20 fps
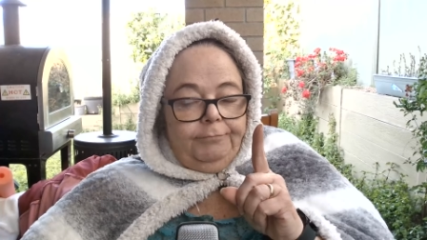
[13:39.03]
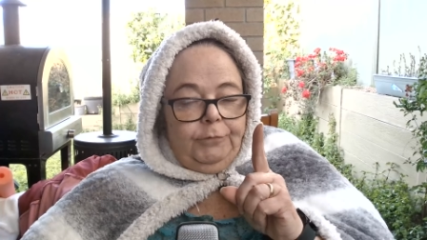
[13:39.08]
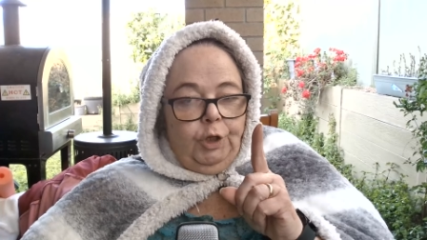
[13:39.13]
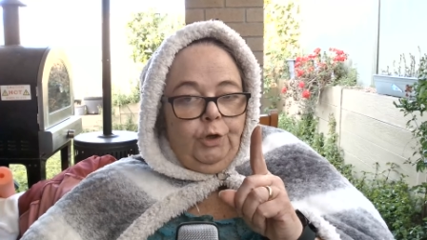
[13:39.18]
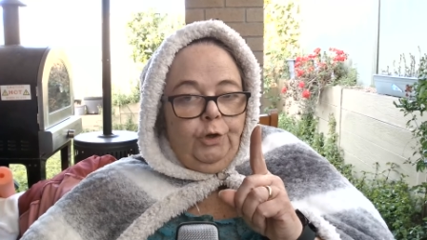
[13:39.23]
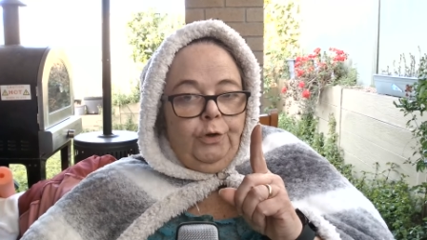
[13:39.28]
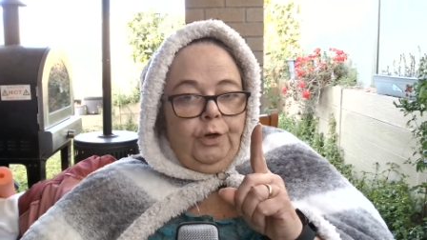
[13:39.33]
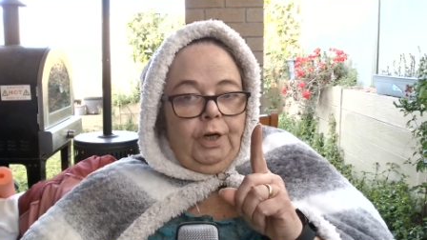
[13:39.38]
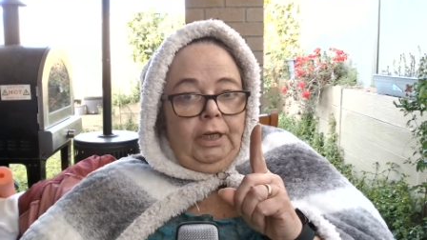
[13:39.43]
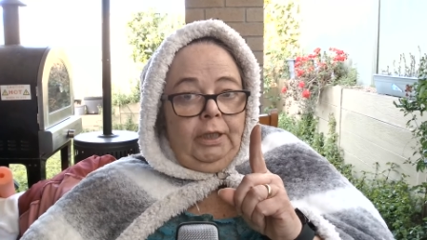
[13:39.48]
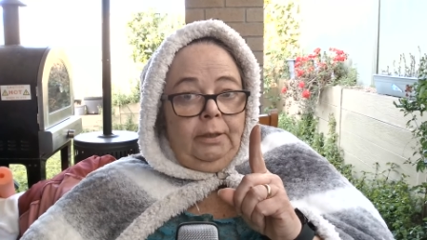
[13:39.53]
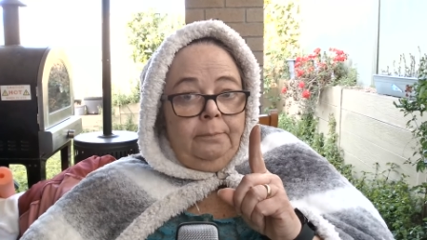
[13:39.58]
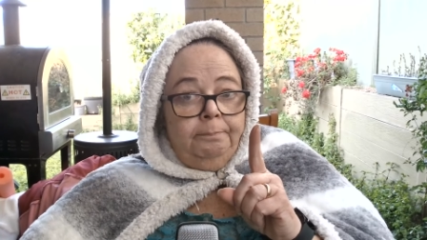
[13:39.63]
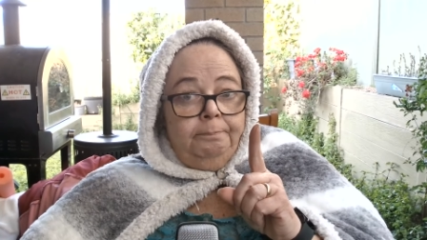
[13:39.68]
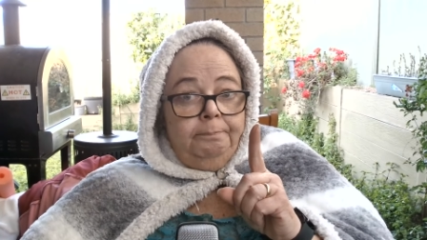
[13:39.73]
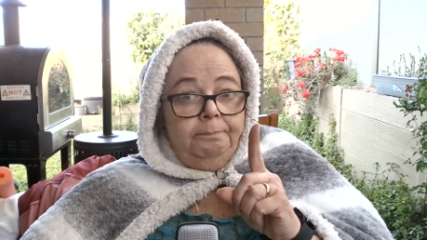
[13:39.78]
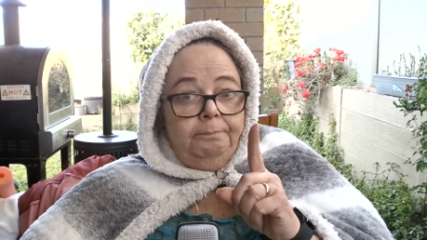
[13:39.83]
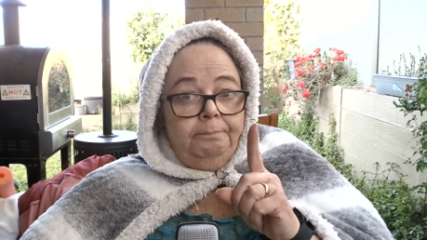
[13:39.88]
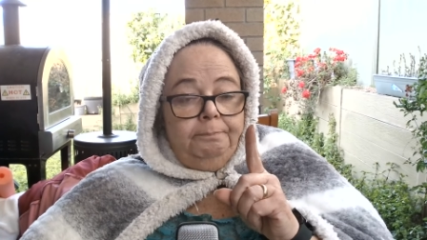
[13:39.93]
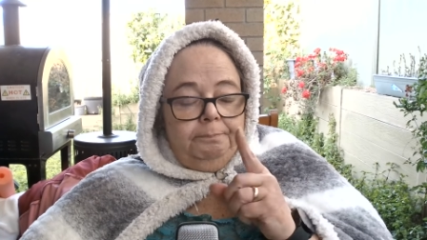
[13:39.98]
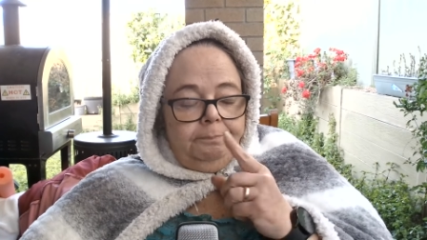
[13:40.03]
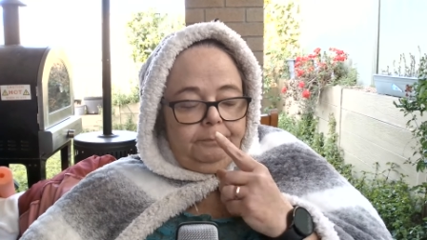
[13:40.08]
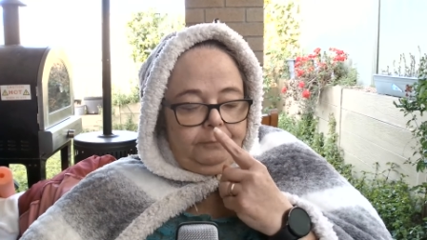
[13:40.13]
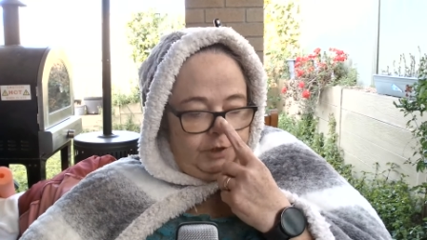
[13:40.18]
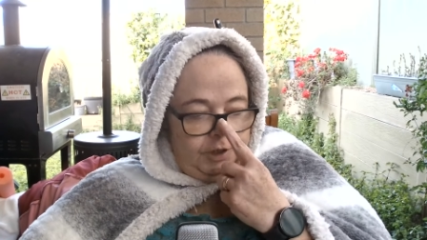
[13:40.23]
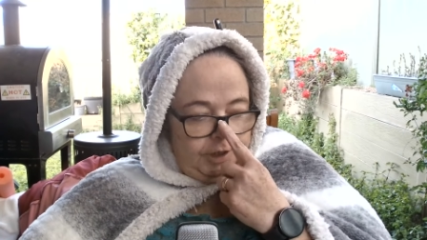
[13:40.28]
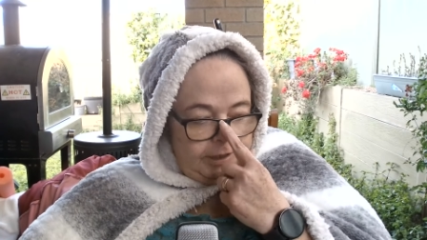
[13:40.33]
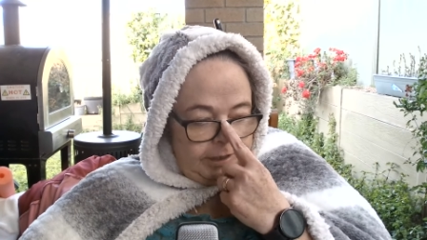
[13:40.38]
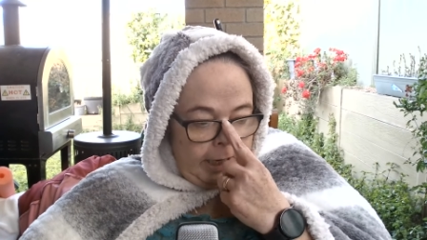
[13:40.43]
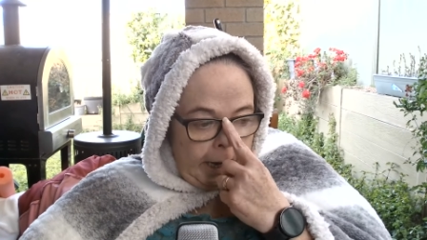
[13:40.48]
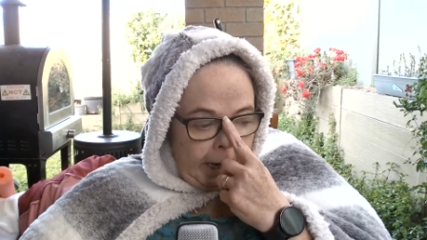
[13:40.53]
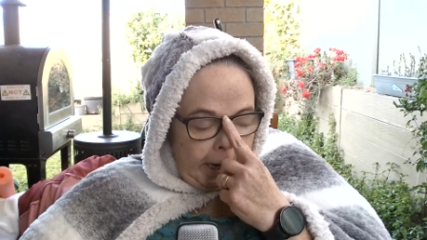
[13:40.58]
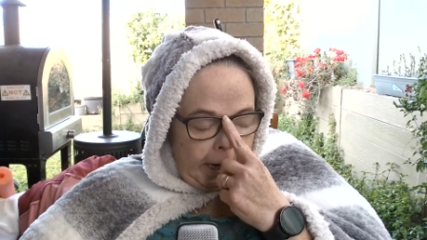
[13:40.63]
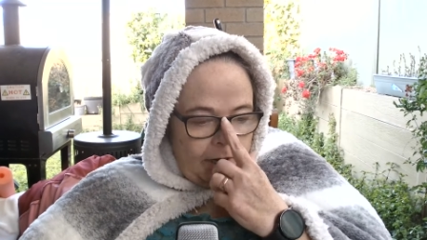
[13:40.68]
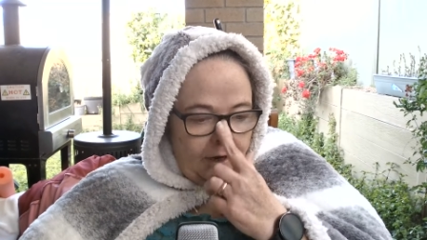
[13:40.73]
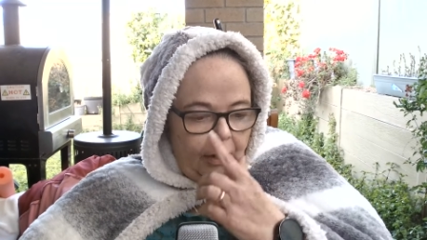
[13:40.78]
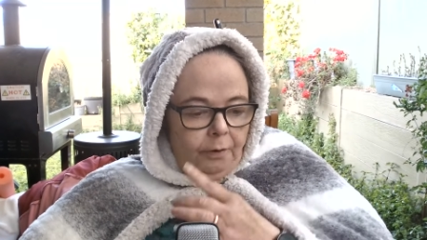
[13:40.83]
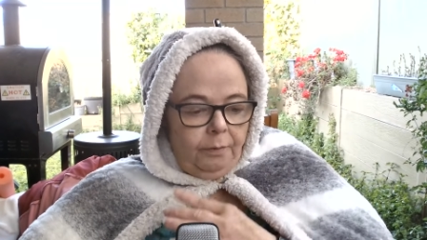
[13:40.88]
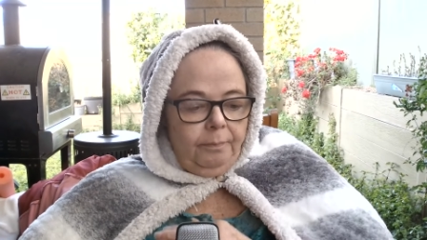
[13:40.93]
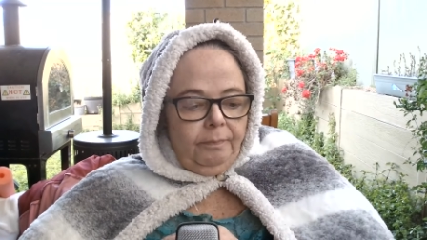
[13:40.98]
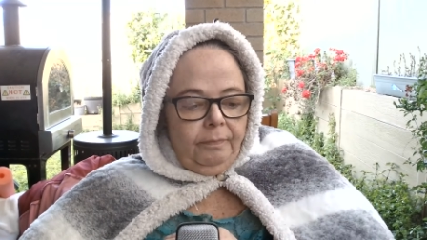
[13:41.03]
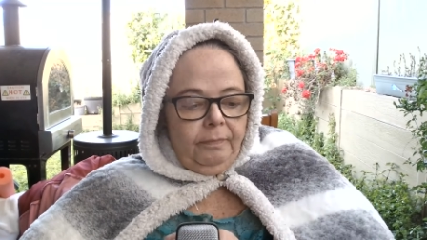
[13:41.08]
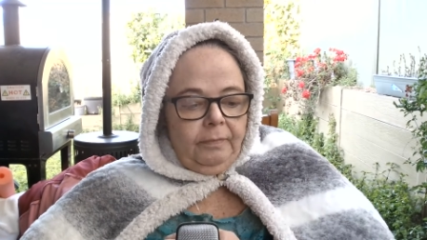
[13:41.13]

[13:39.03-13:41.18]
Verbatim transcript: All right? Just let you know.